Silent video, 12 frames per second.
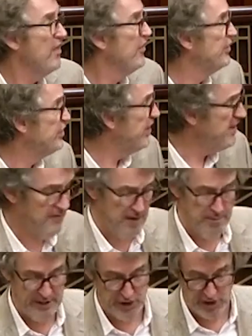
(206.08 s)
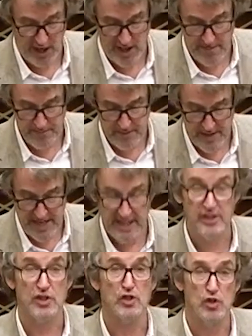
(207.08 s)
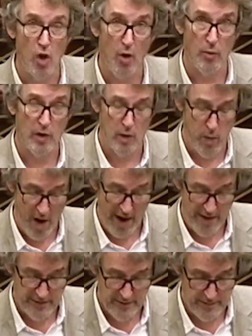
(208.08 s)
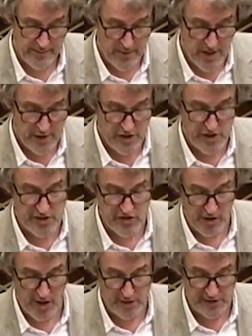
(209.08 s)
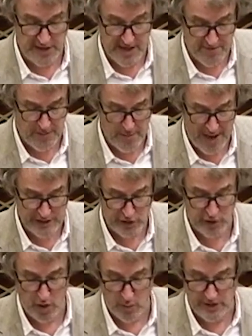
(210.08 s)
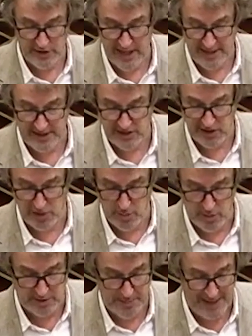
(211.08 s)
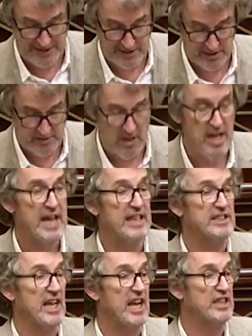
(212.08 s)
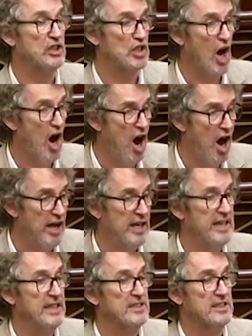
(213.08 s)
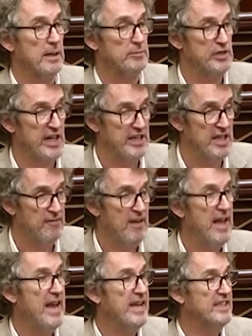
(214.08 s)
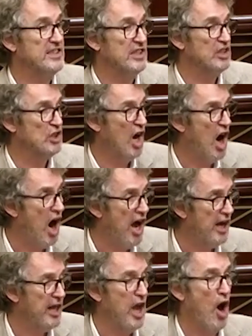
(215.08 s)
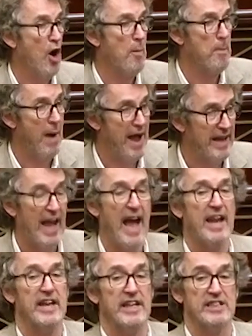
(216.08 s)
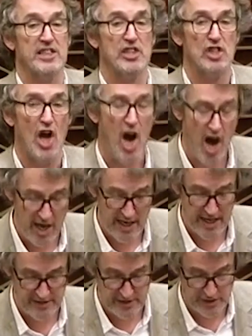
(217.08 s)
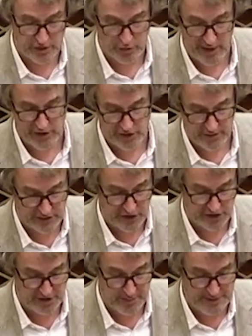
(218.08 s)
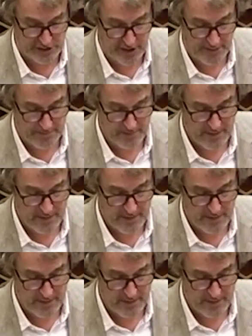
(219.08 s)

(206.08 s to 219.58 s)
the Chief Commissioner is not required to disclose the information on which that decision was based. It's entirely subjective, it is entirely opaque, and it is entirely at the discretion of the Chief Commissioner.